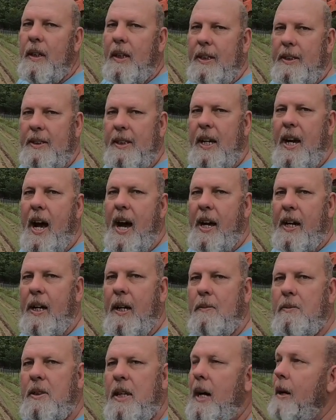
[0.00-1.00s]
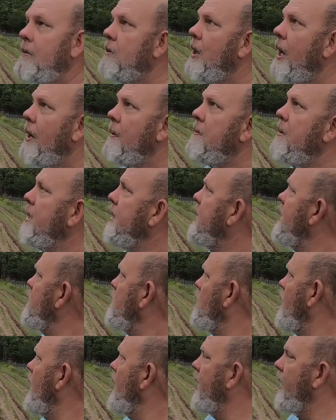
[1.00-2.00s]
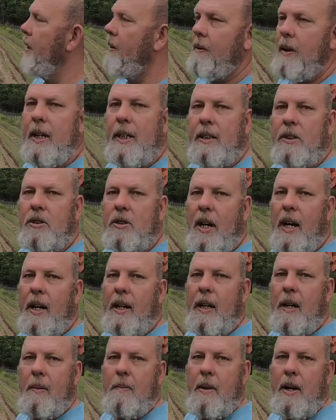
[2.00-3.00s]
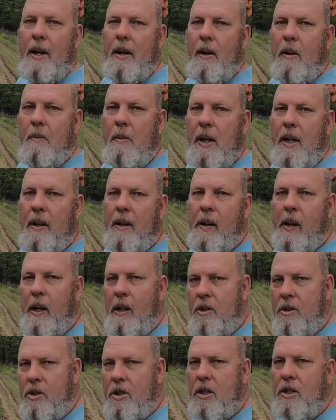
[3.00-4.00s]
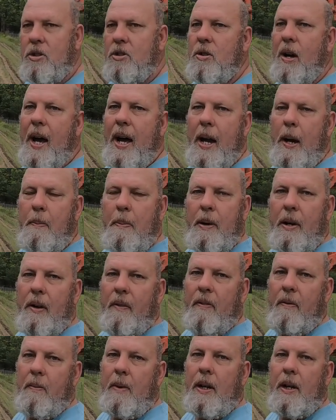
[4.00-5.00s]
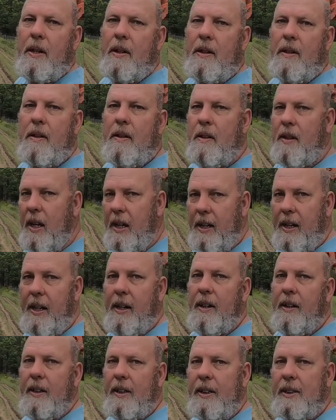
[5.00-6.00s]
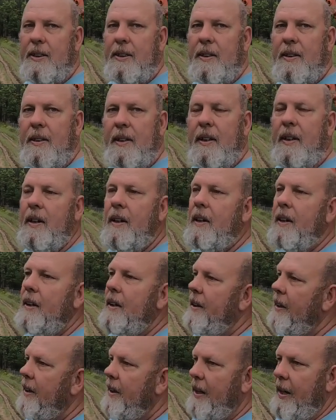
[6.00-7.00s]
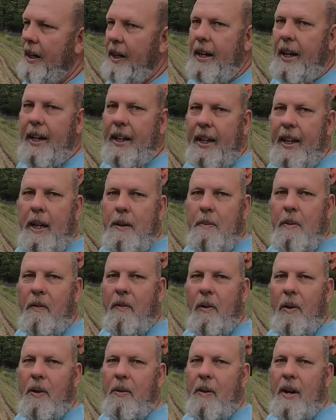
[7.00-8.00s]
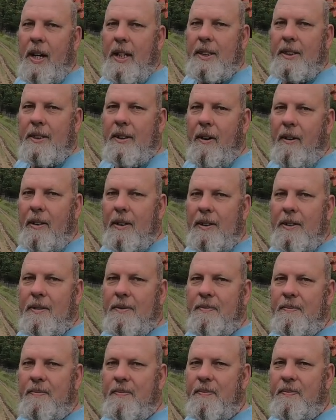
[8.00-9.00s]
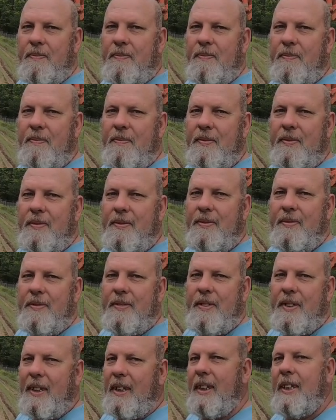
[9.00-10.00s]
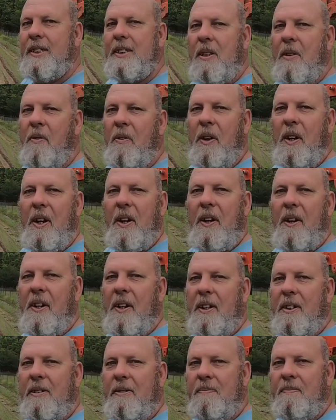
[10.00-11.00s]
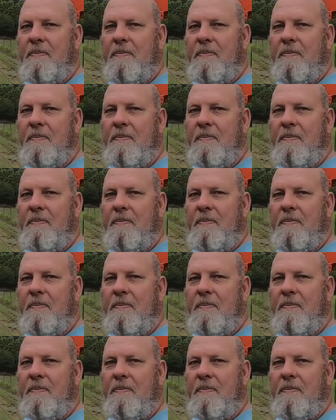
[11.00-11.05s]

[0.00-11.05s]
See how it comes out. I'm trying to beat this rain. The rain's trying to come in on me. It just dried up enough for me to take care of this. I got to get it before the rain starts. Let's see if we can get her done.